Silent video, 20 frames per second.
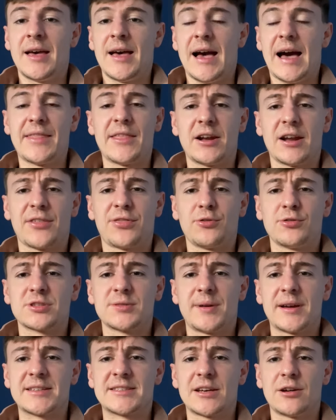And then I thought to
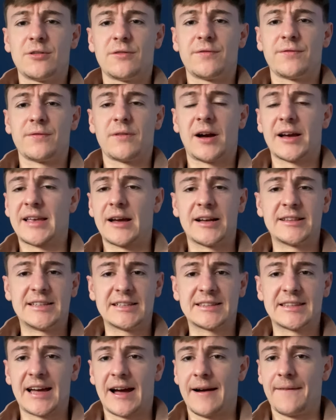myself, I, I
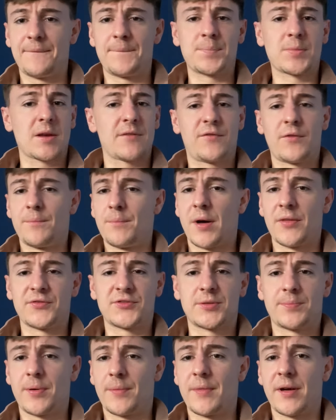did that for
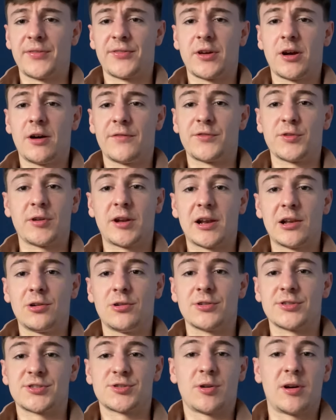months upon month after, and I
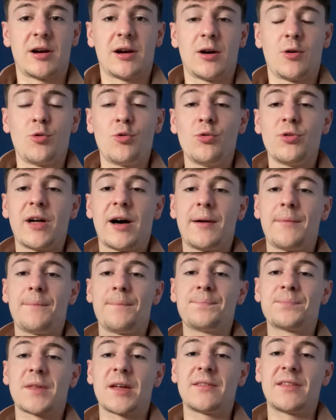lost. So I, all that
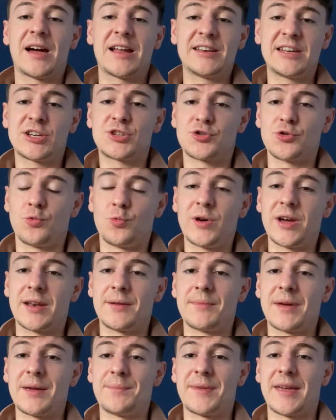that initial
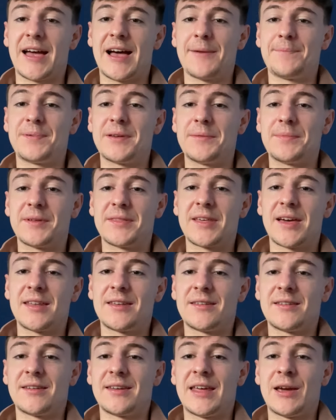win made me happy, but
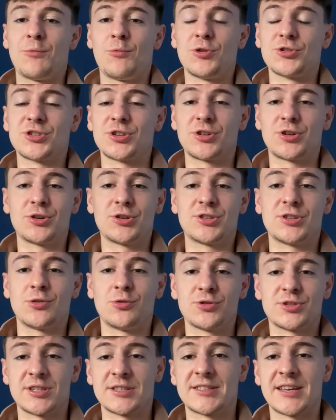then it wasn't good
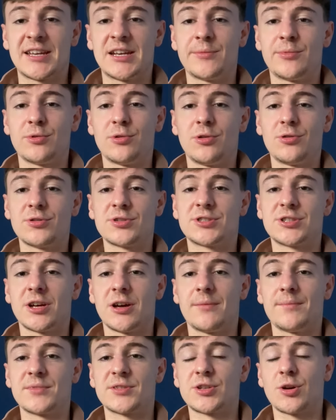or sustainable long
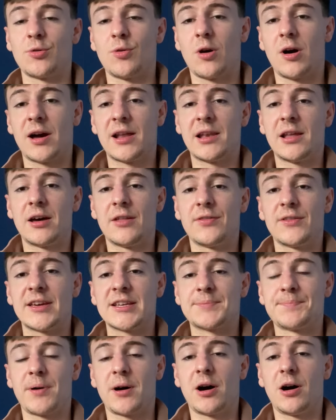term. So I learned that
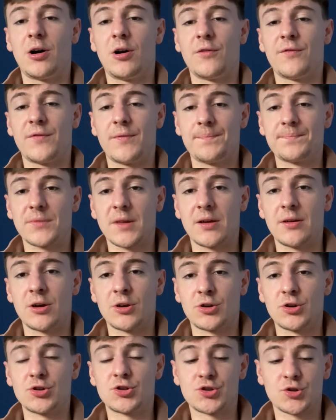it's part of a
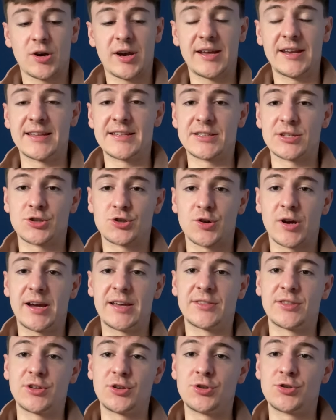good trade is a
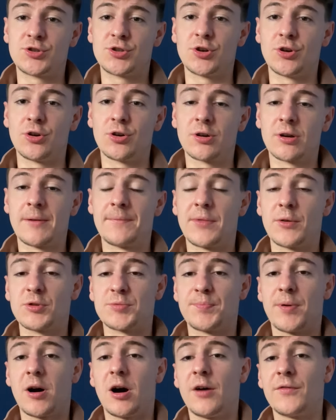trade that you took that was
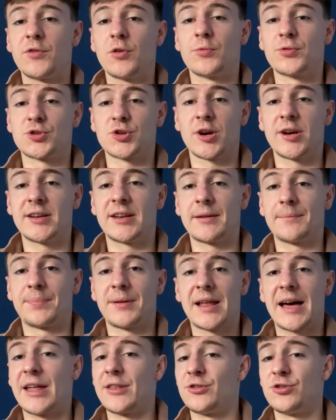part of your trading
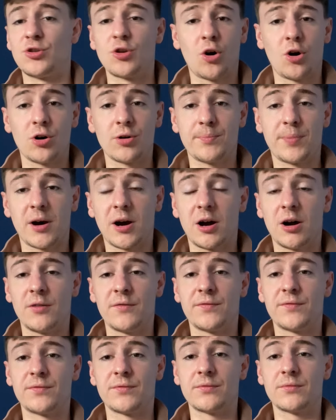plan, not part
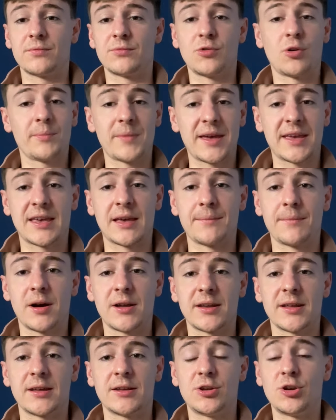of not making
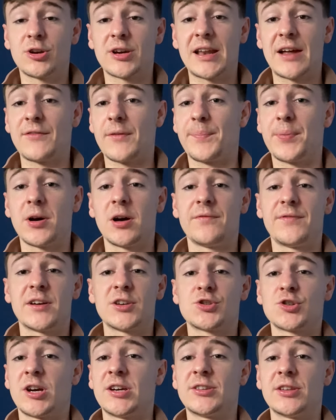money. You can have a
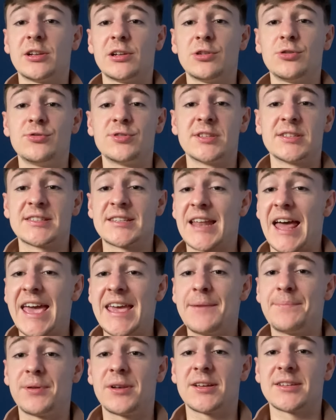perfect trade that loses, an
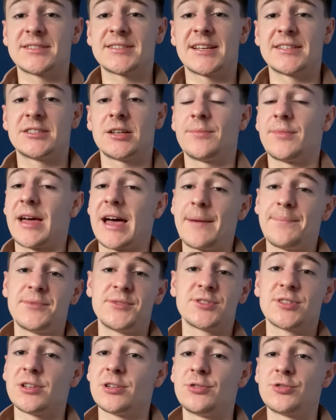A plus setup that
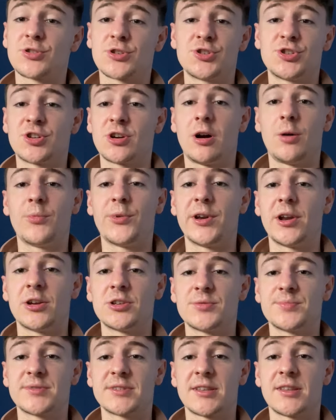happens to lose because you can't win
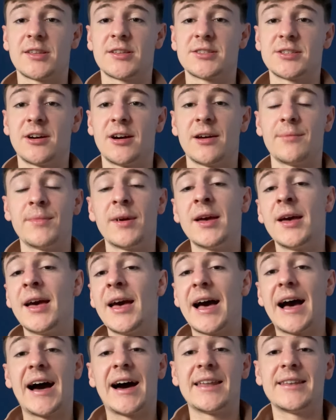100% of the time.
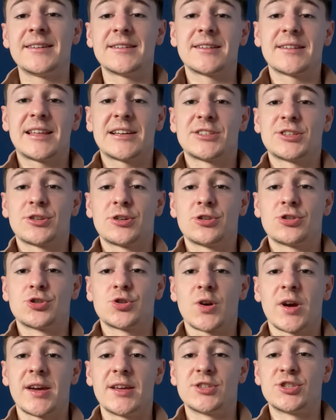And that's a good
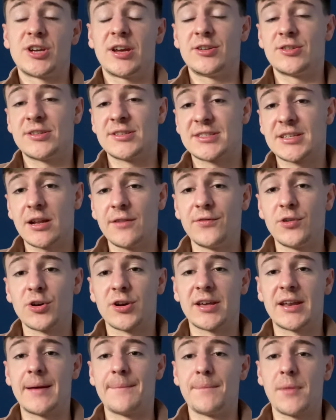trade. So you, instead of
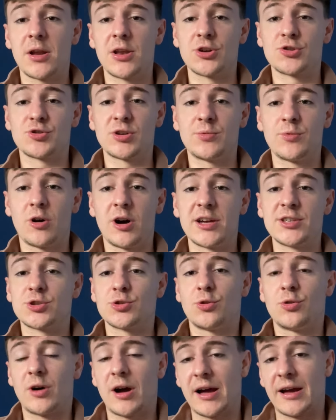looking at monetary wise
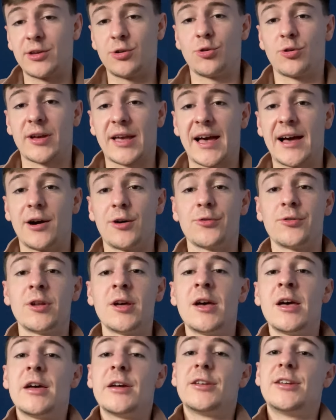or at your account,
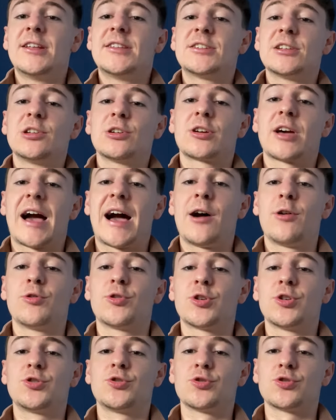you need to look at how
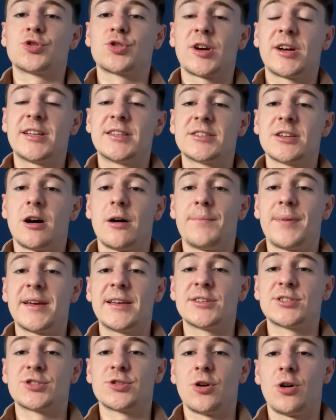good your trades are
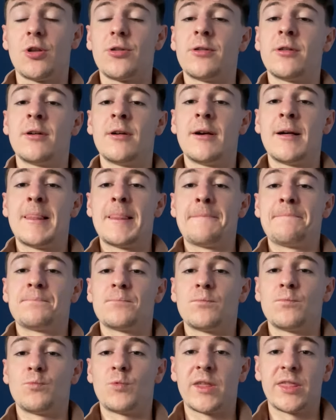based on
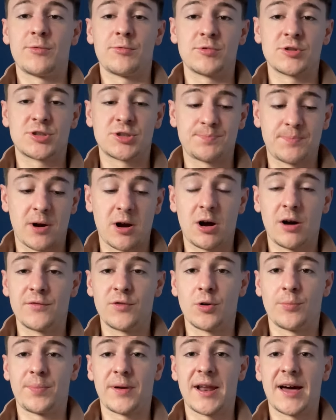whether it was part of
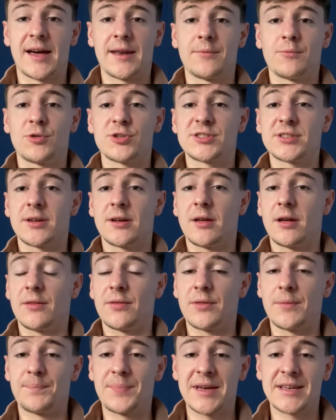your plan. Was it
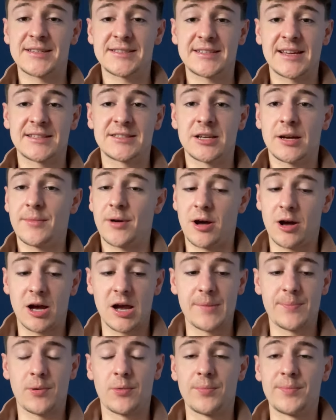the best setup, a
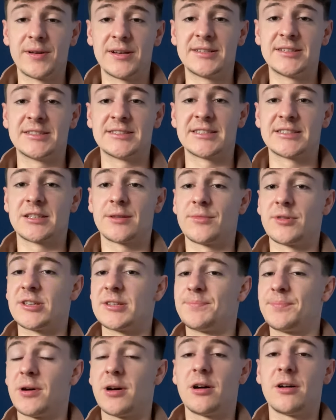high probability setup that
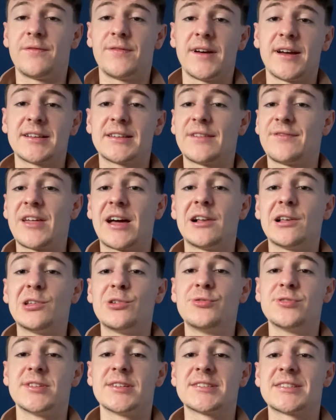is perfect? If that
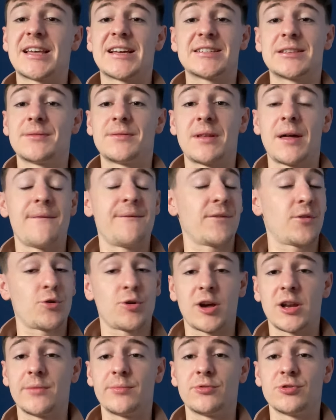loses, that's an
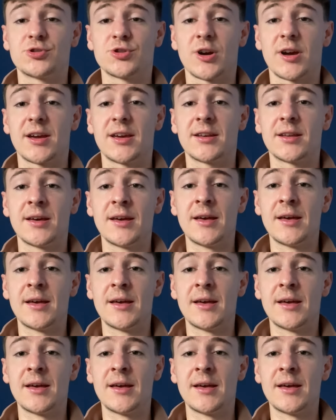incredible trade.